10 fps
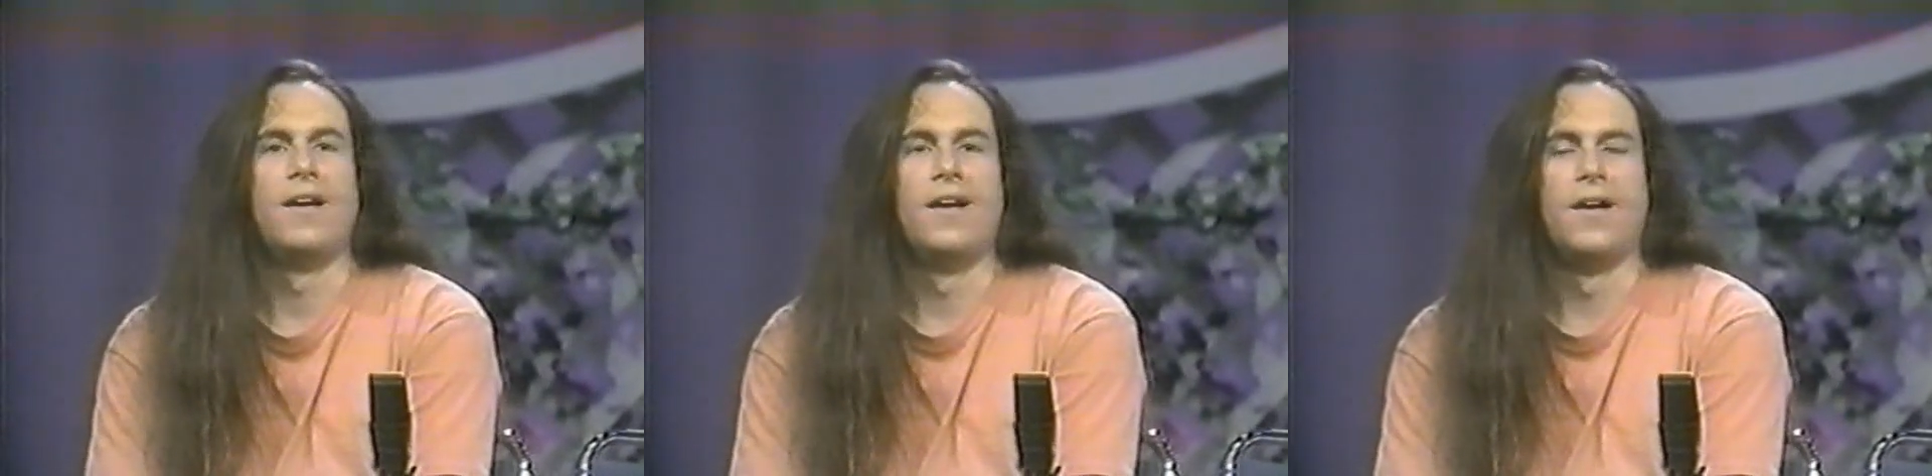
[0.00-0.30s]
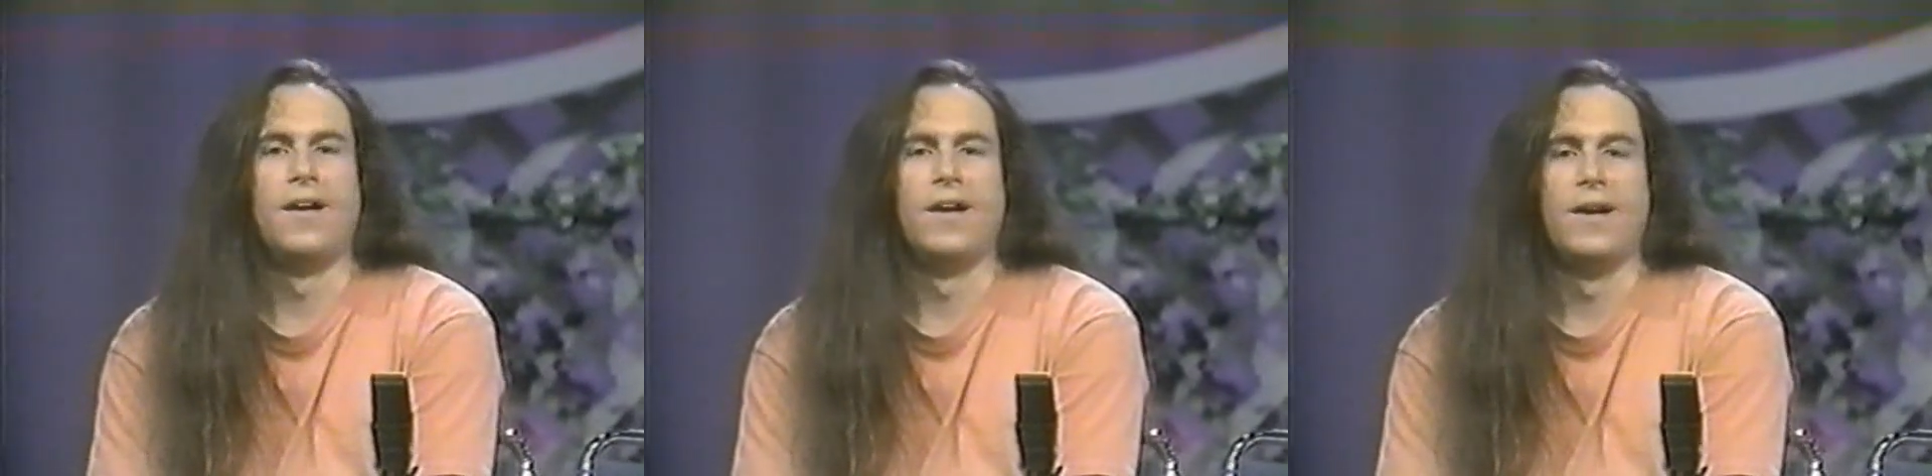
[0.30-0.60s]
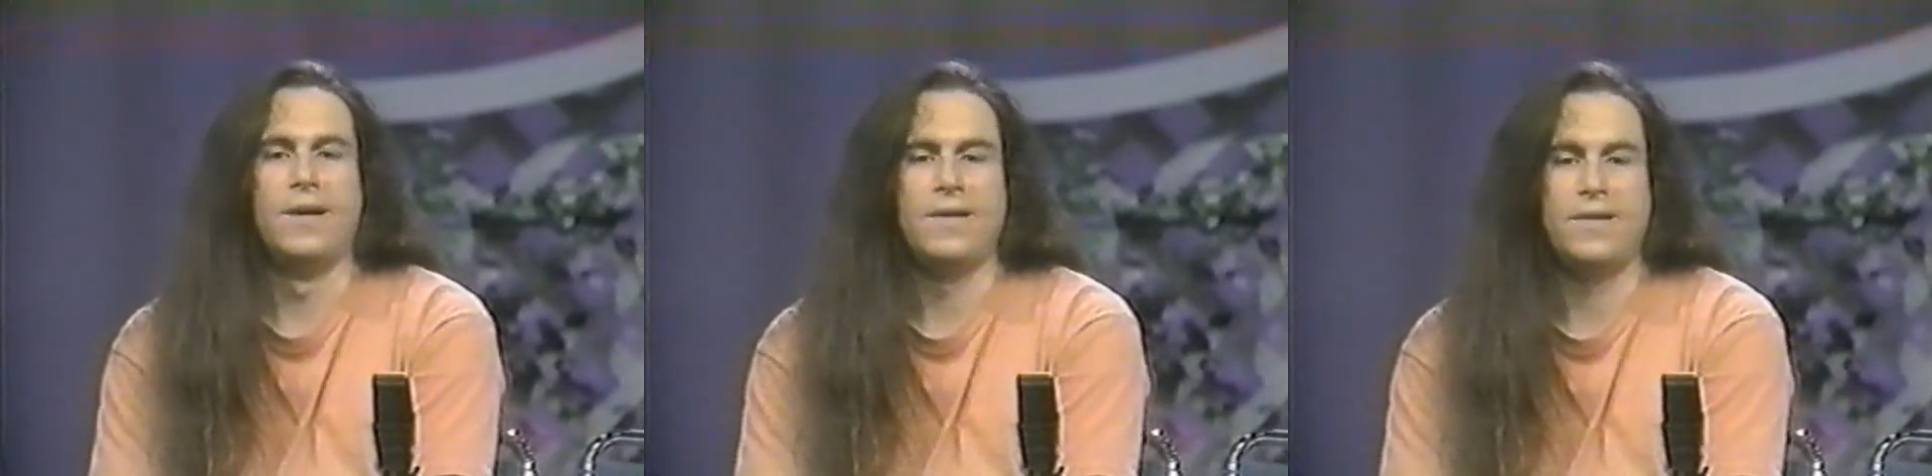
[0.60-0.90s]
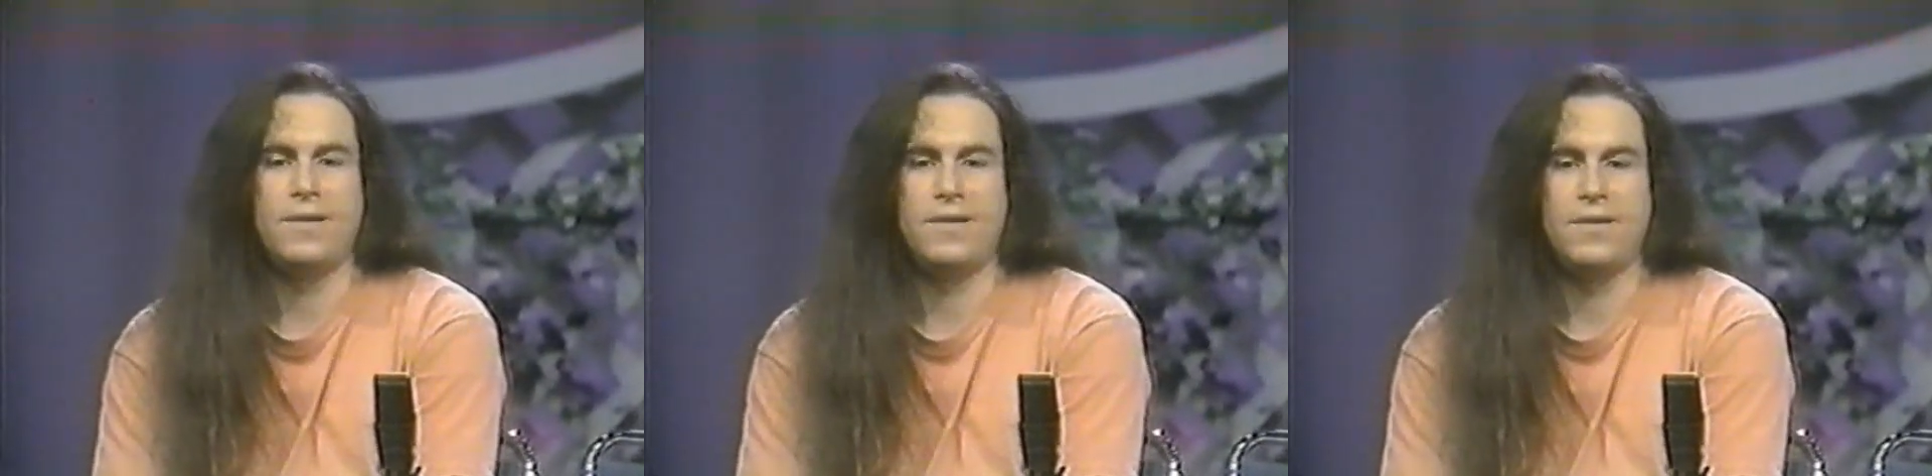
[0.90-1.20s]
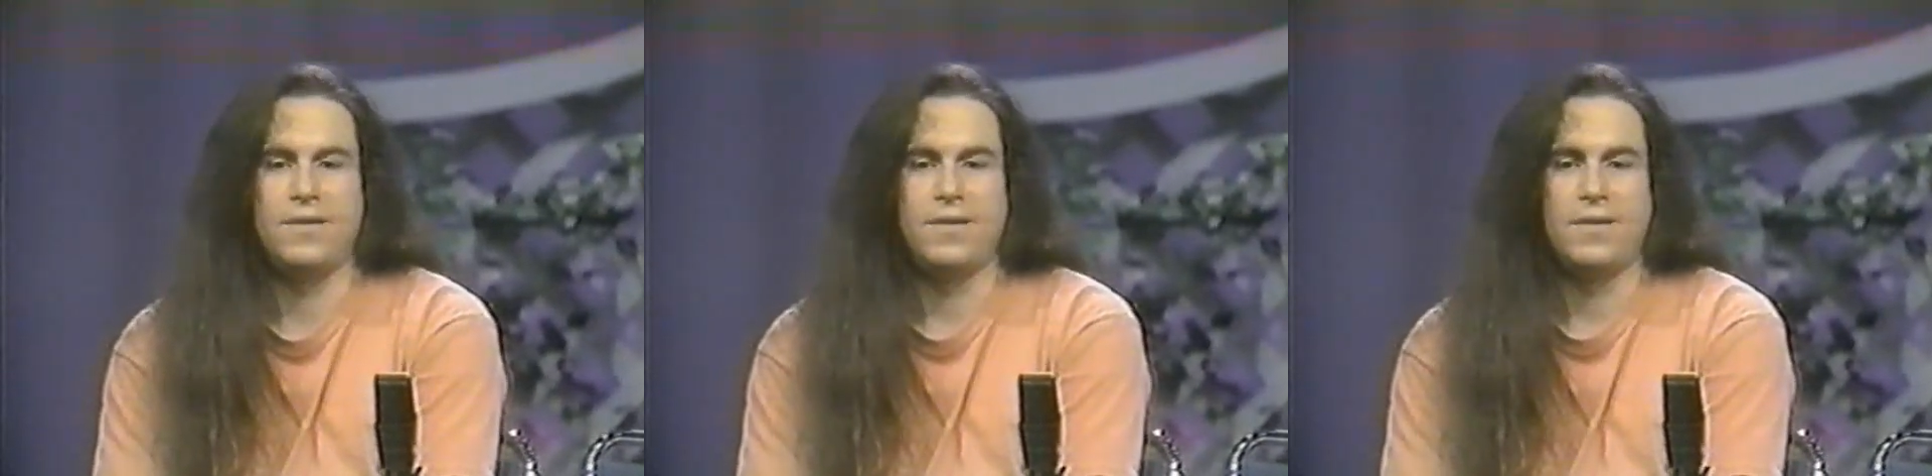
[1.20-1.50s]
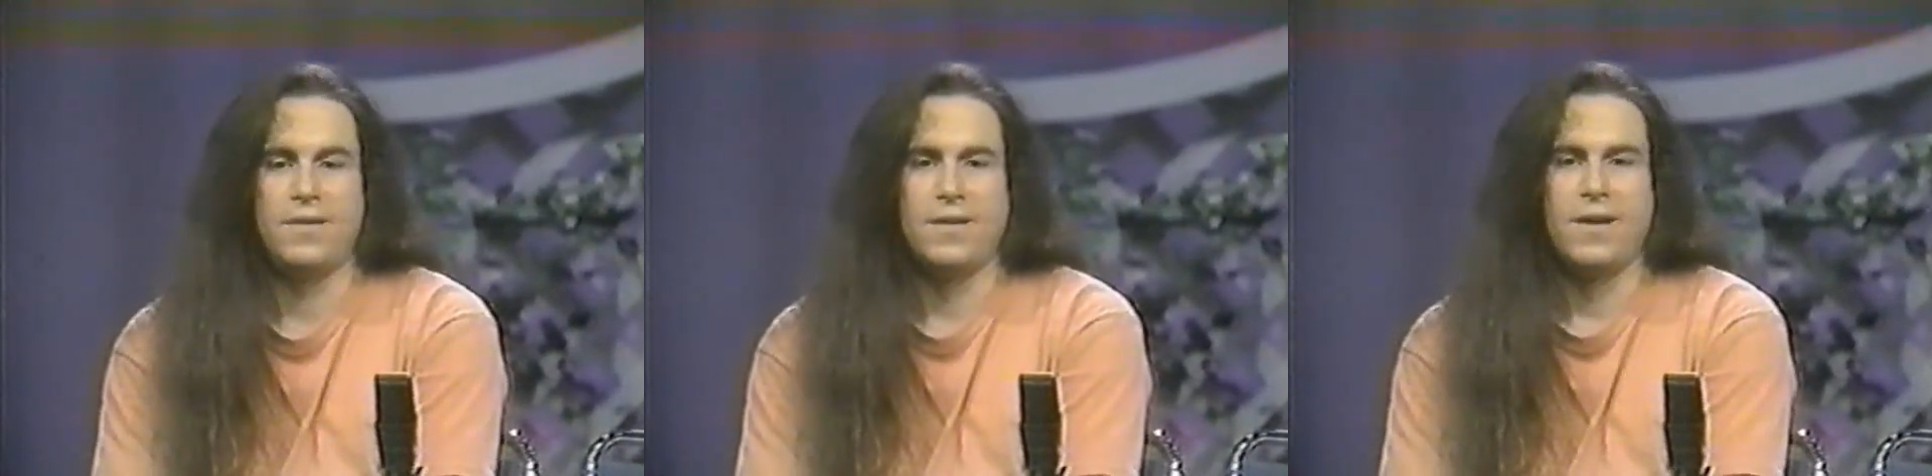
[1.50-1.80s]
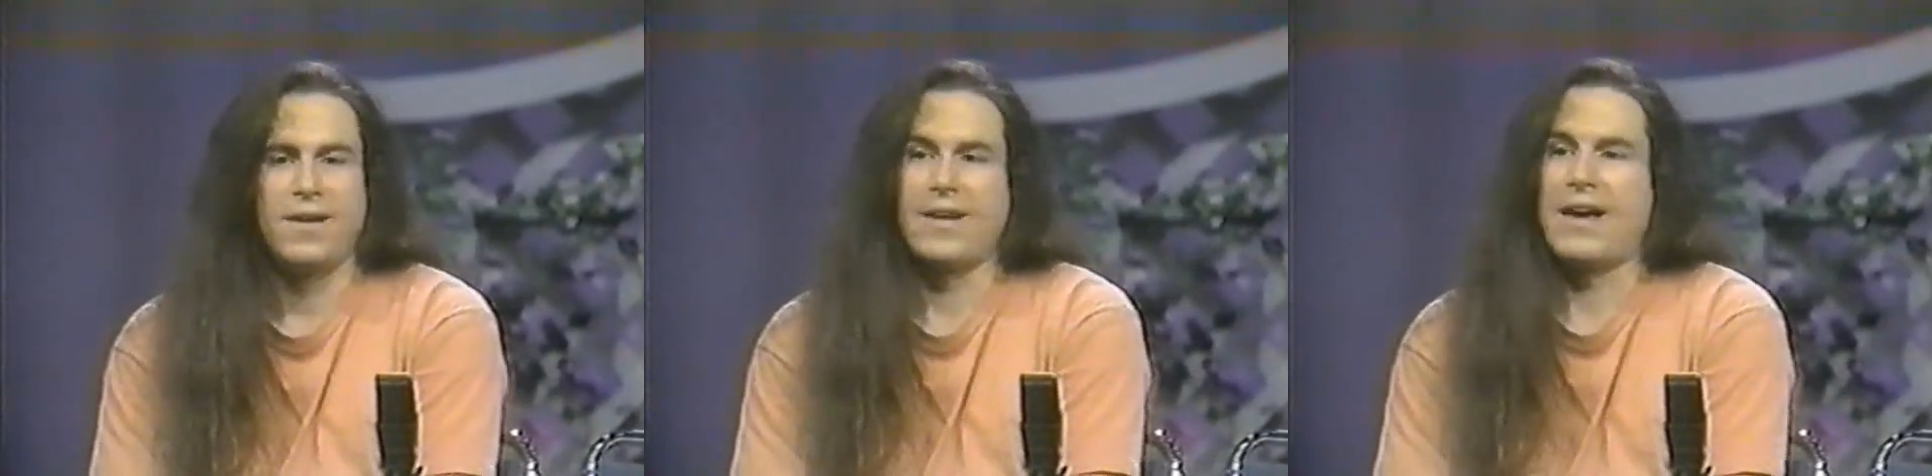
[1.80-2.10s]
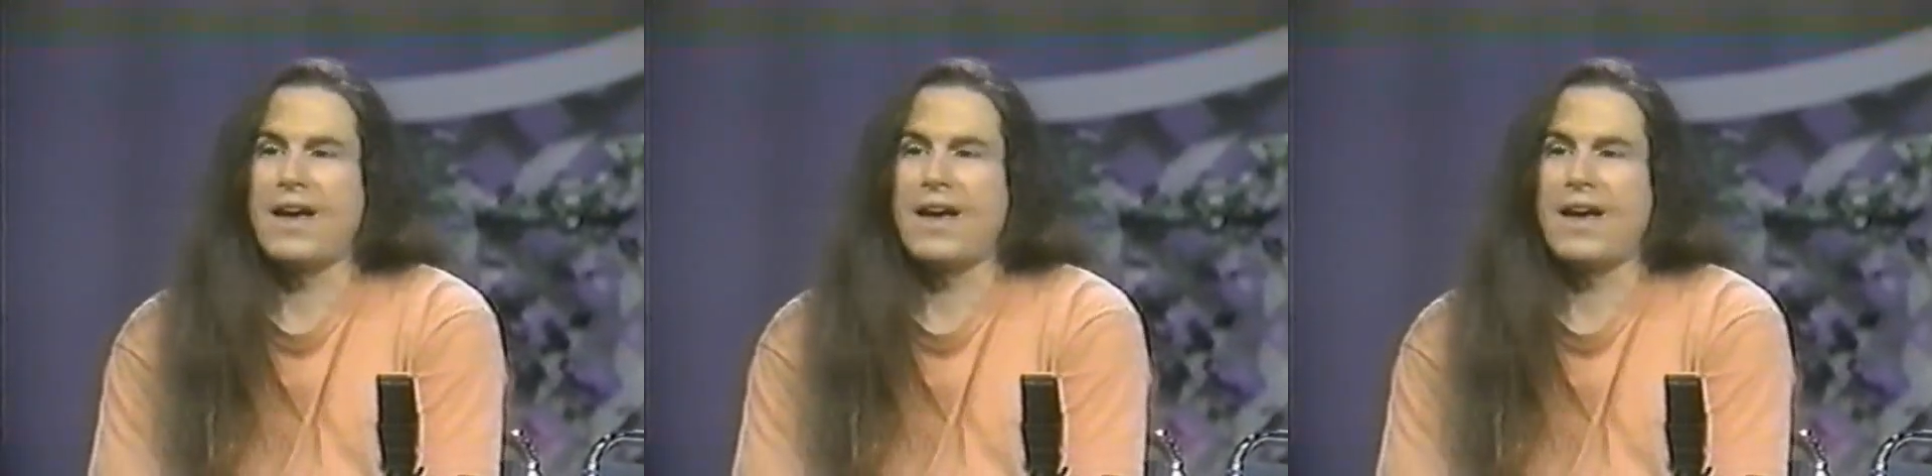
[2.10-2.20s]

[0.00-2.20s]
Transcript: Uh, I,